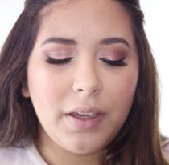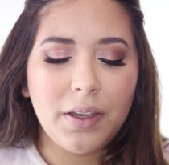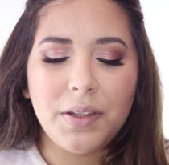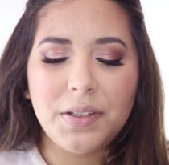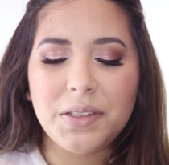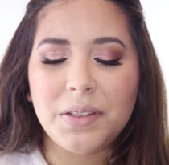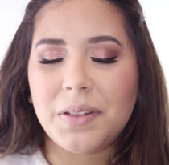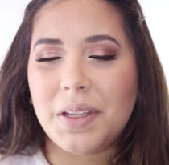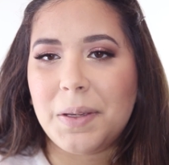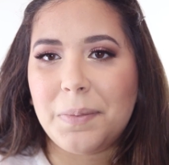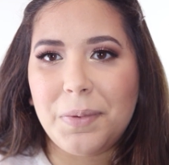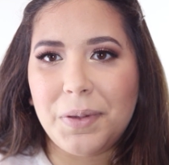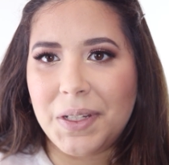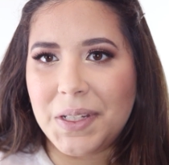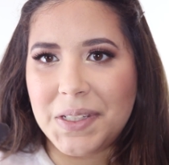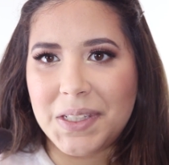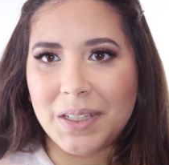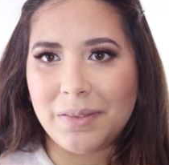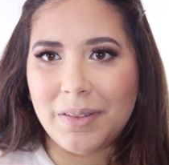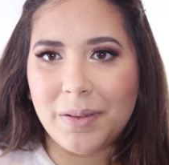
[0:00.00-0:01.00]
I also like
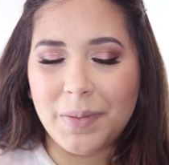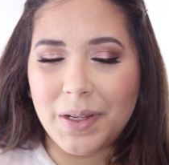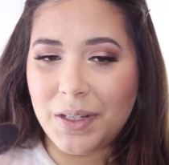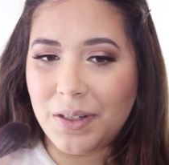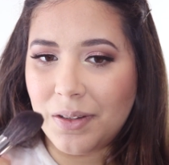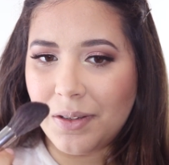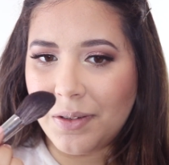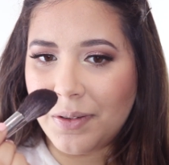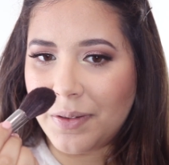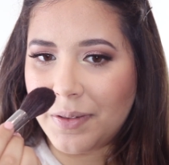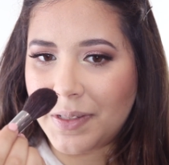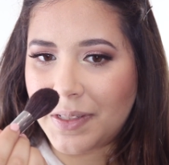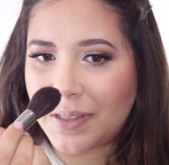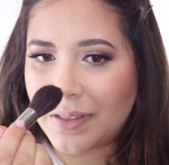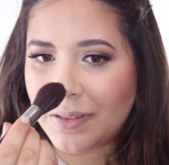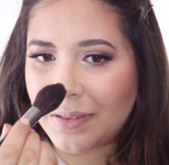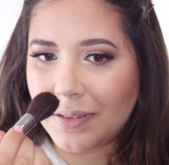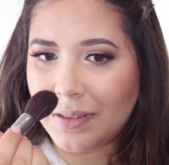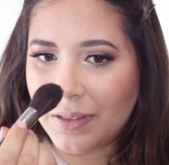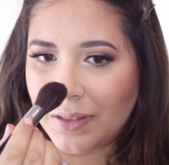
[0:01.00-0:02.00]
putting some on my
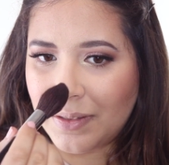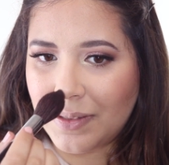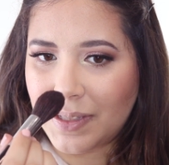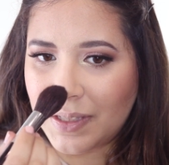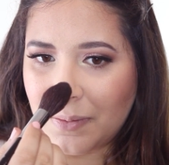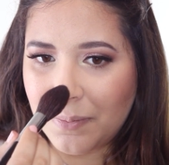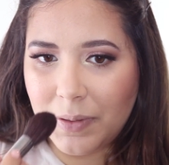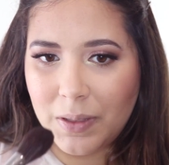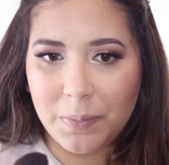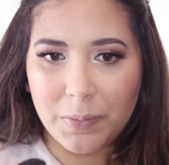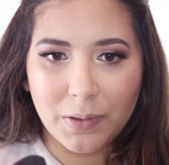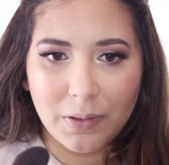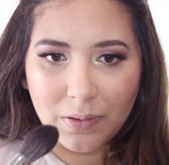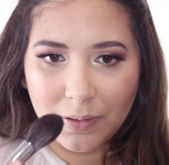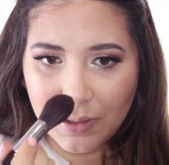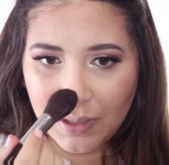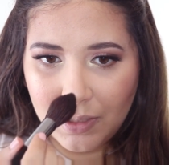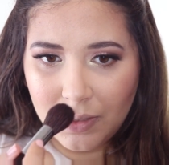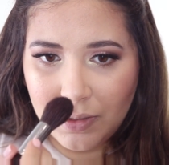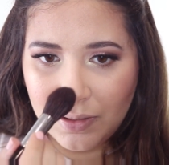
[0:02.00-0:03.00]
nose. You know, some
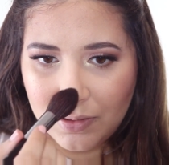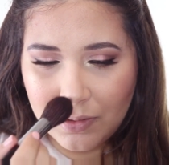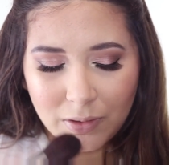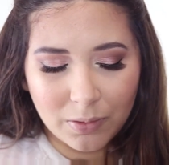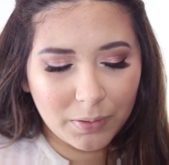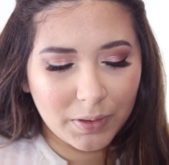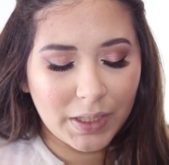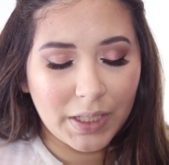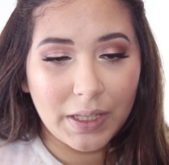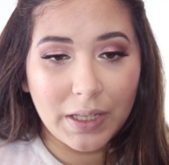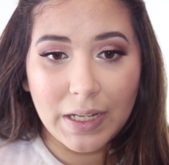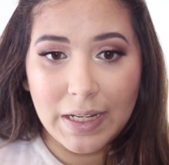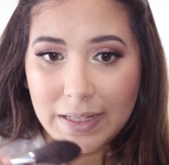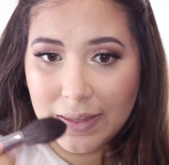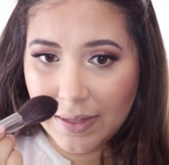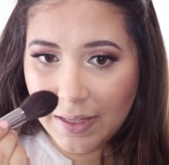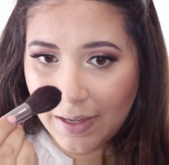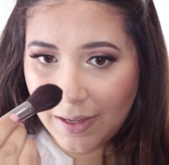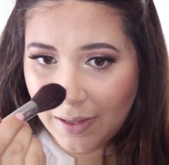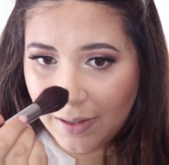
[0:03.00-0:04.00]
people don't really
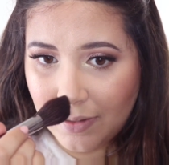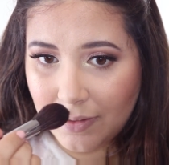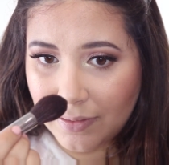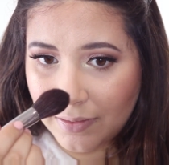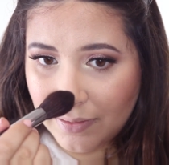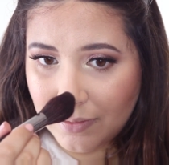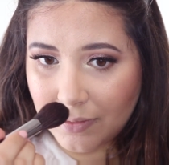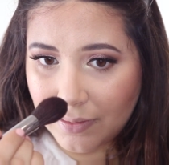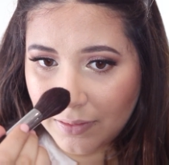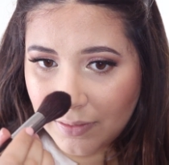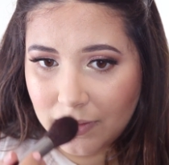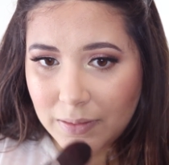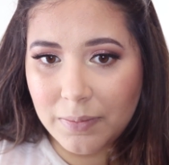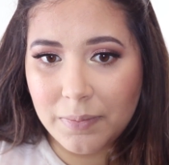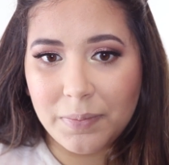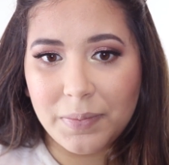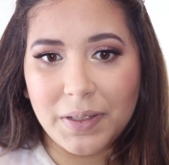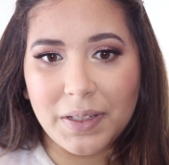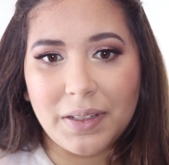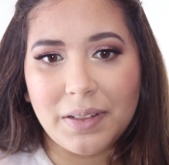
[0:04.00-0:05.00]
like that,
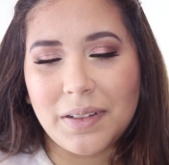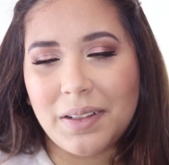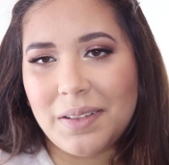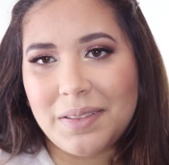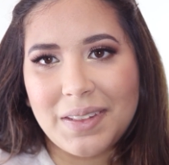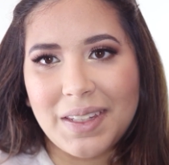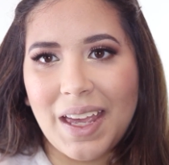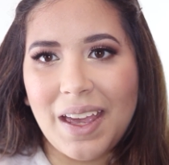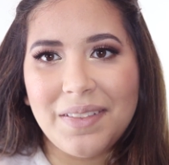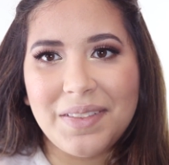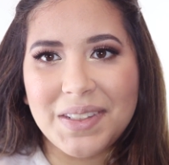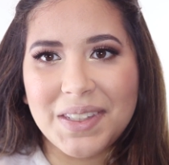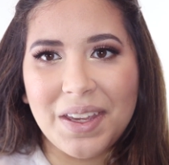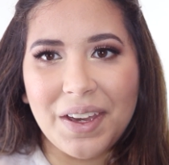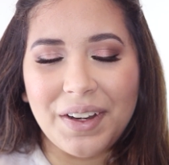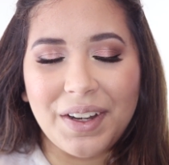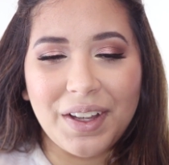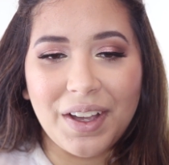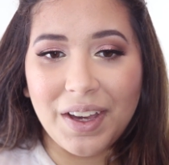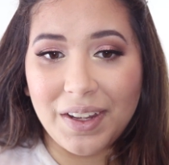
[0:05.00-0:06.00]
but I've just
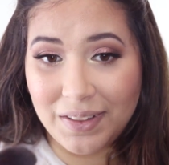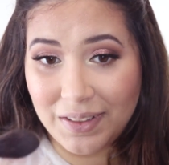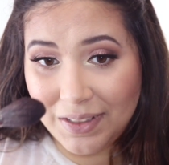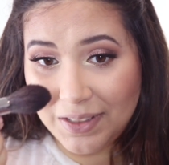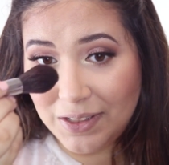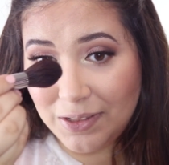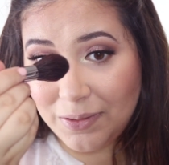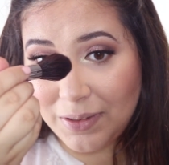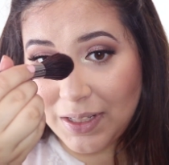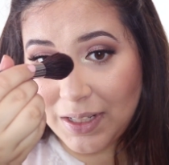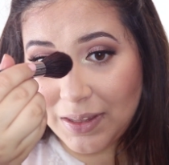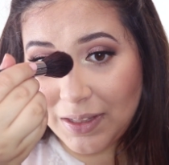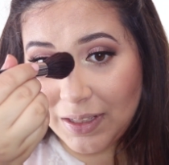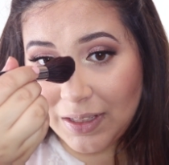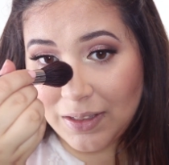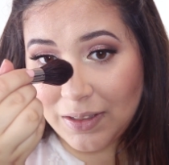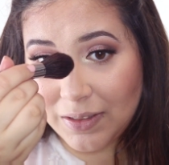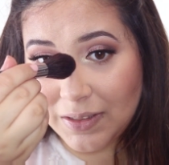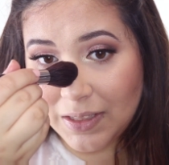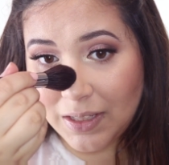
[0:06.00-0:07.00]
kind of gotten into it. I think
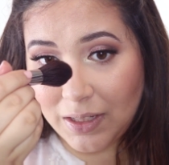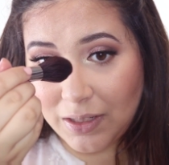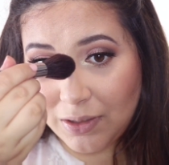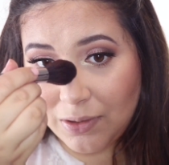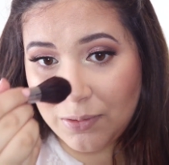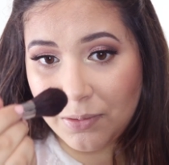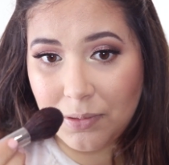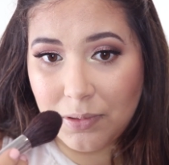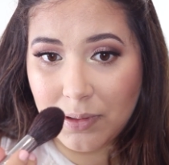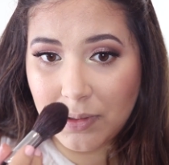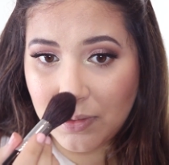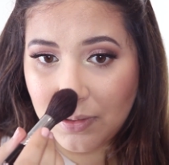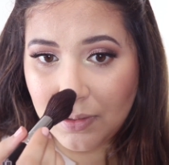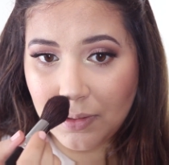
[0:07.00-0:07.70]
it looks kind of cool.